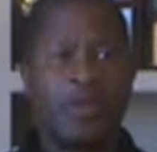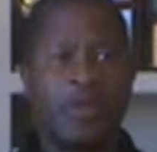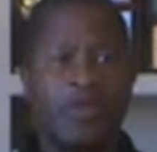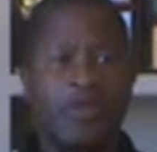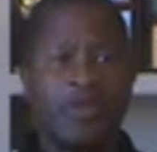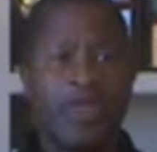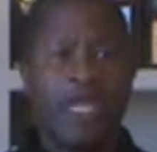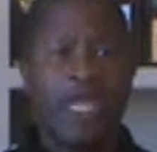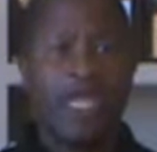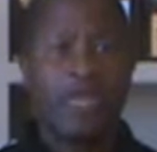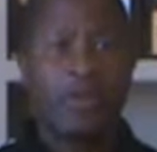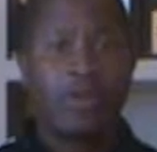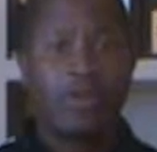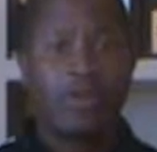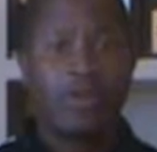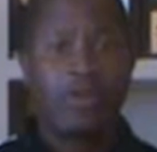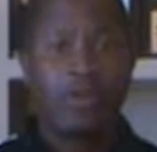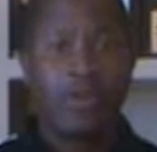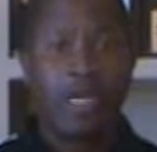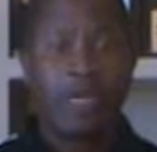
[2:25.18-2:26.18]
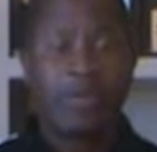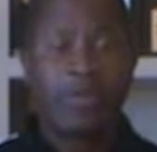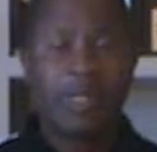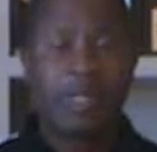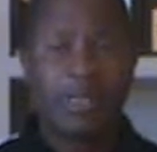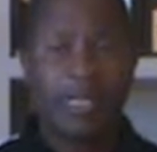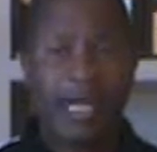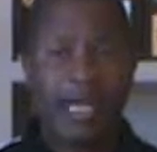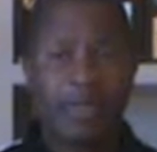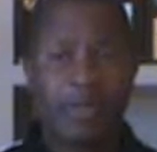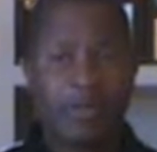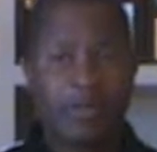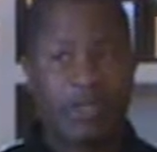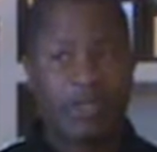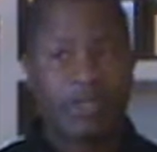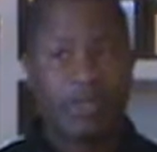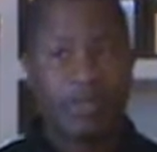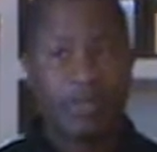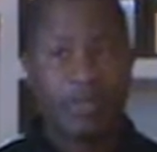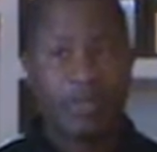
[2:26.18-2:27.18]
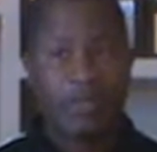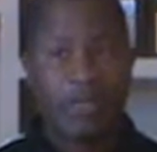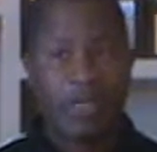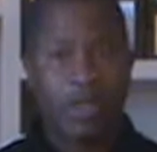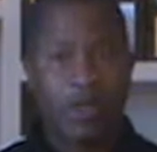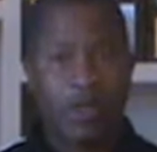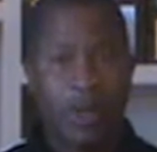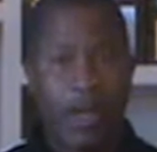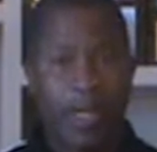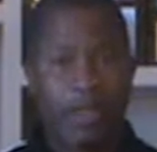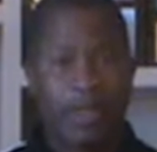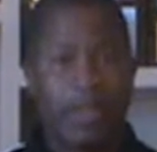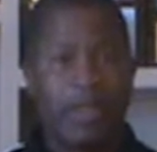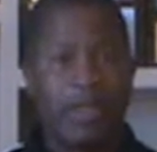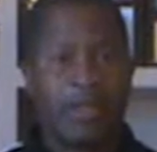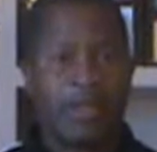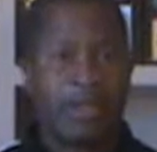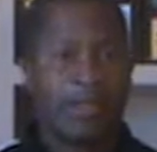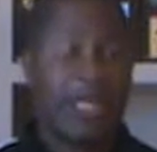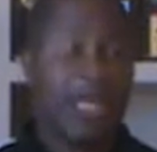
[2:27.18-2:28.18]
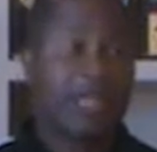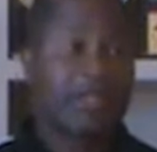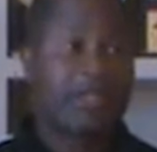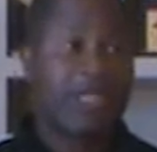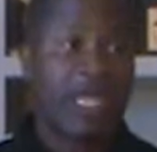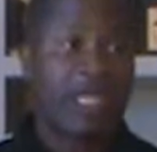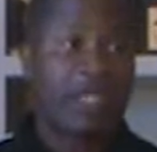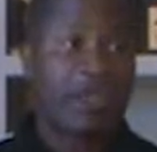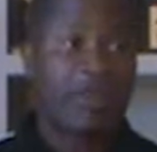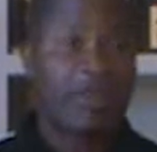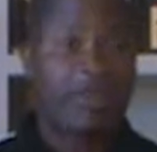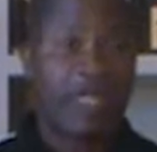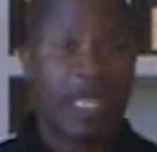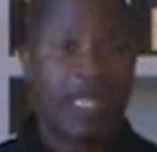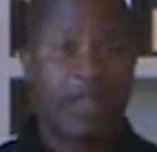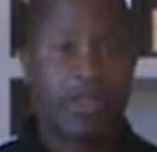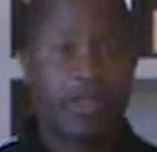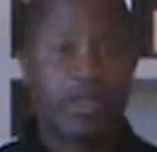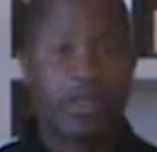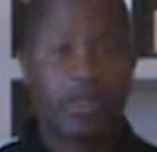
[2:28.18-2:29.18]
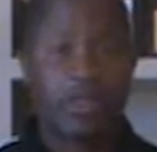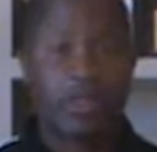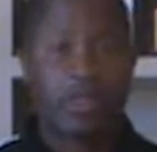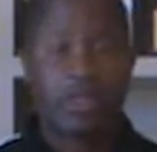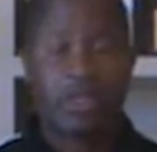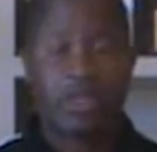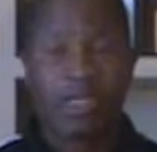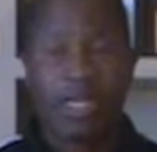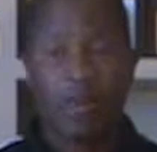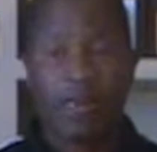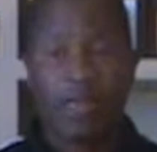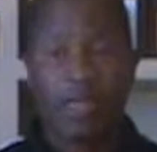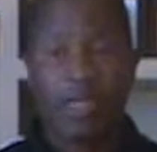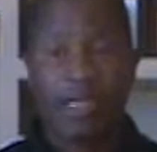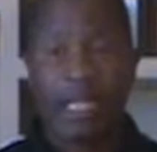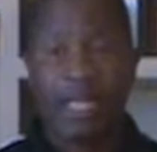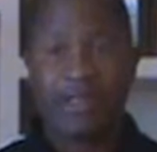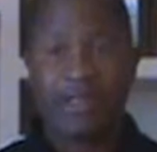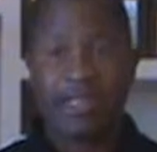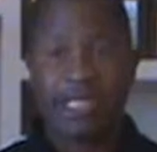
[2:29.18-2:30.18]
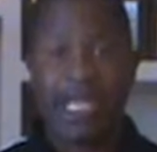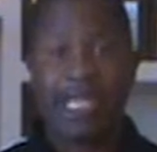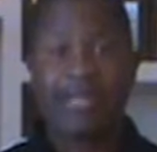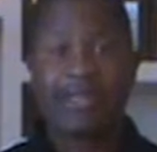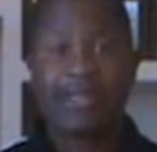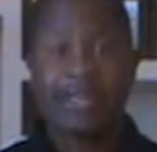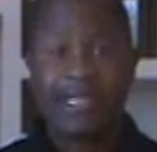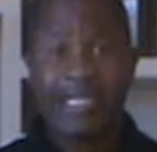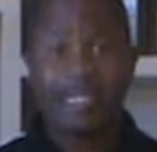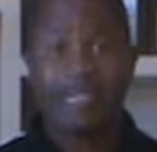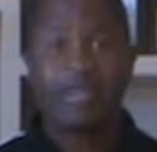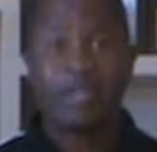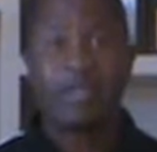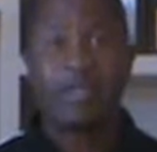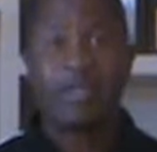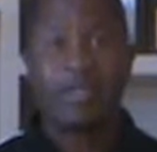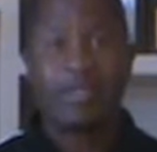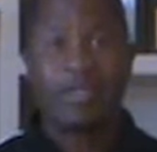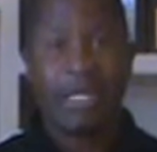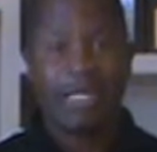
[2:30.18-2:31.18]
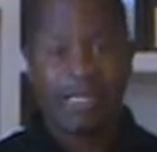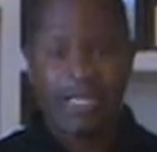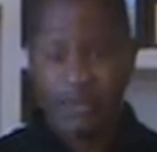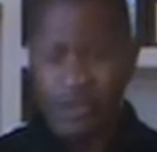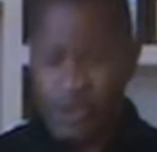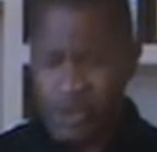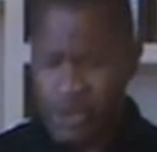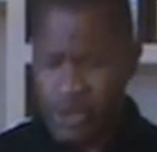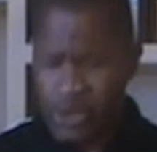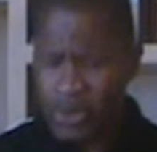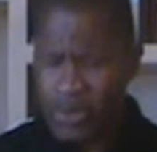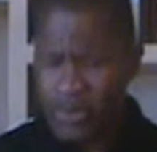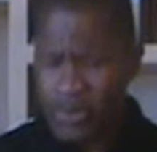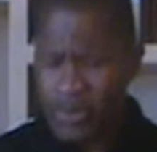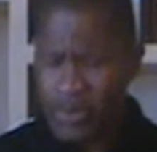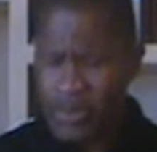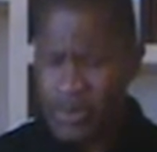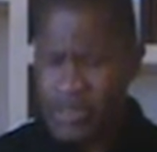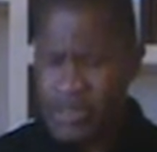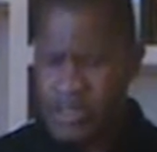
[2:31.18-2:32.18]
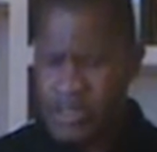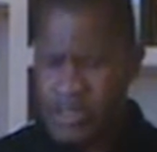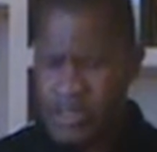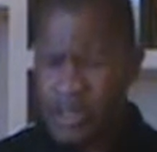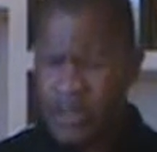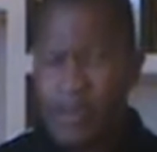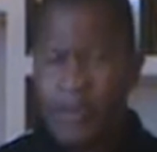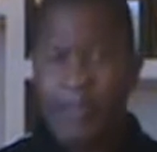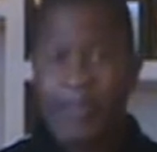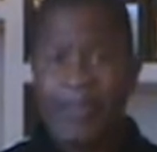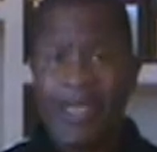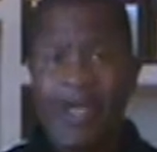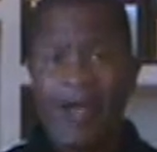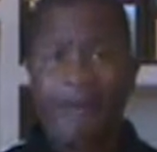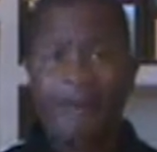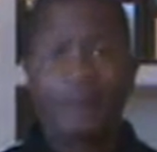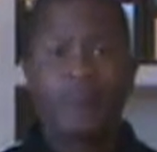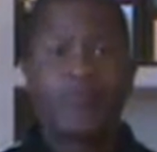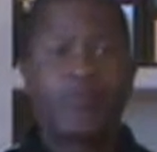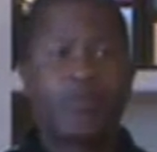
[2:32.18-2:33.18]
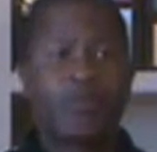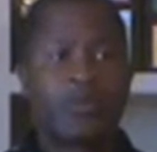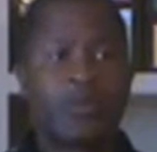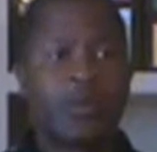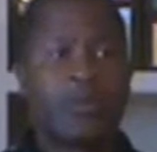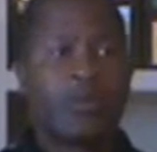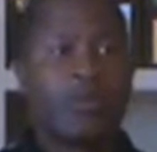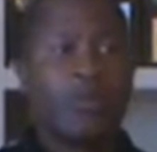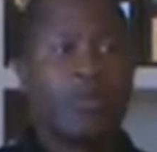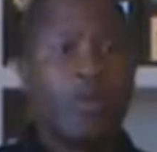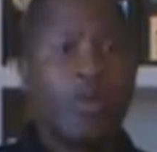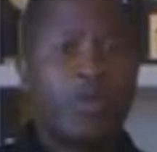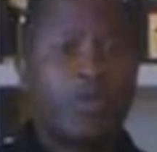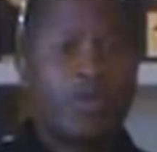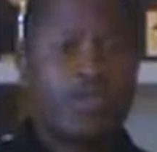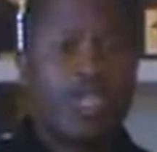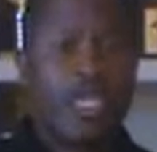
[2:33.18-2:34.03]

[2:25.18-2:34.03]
then you come in the classroom, sit down and be quiet. The next thing they'll tell you to do is come in and take a seat. That's number two. Now, most